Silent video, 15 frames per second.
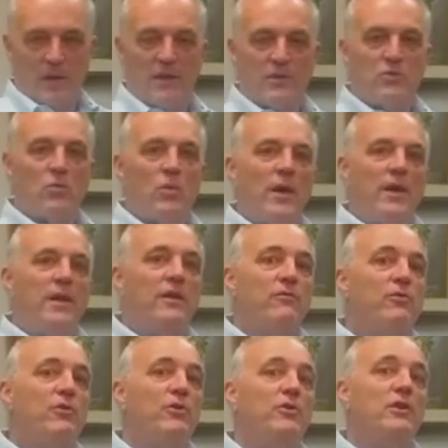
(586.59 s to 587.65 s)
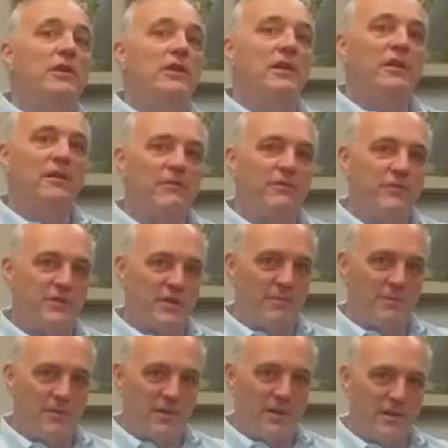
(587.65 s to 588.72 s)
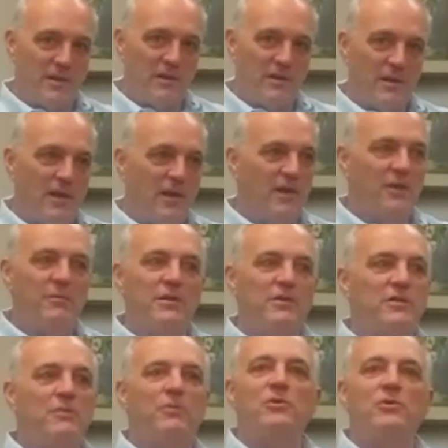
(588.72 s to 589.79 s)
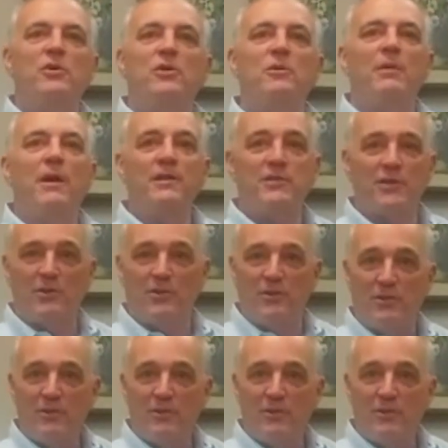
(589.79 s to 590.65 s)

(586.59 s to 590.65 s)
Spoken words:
It's waiting for you to live something. It could be someone took your bicycle.